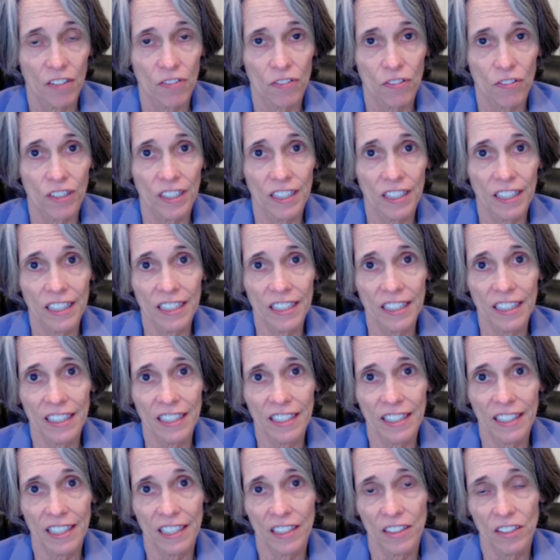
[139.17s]
for
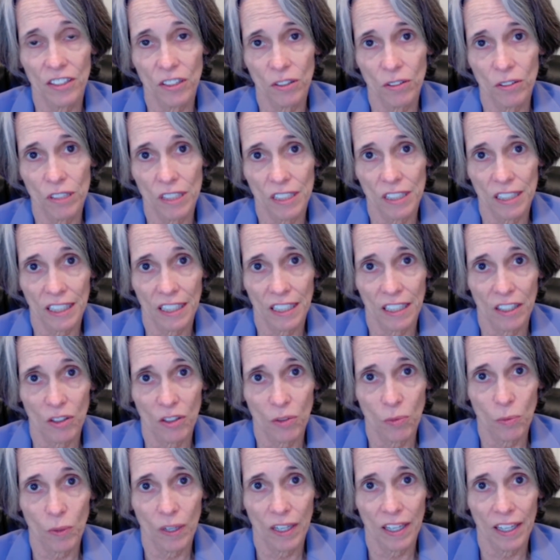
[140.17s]
eating and dosing
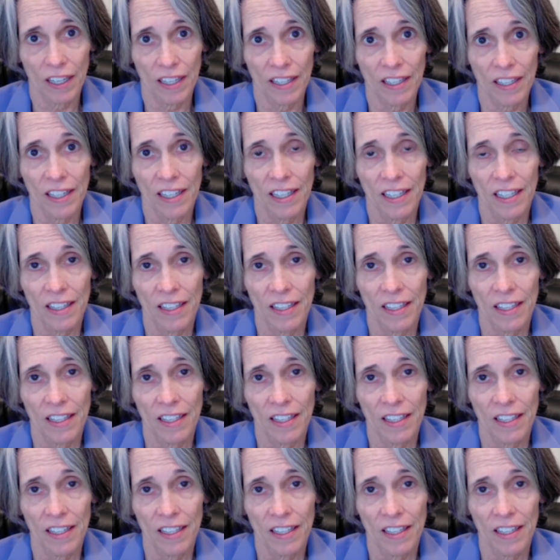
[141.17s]
in a way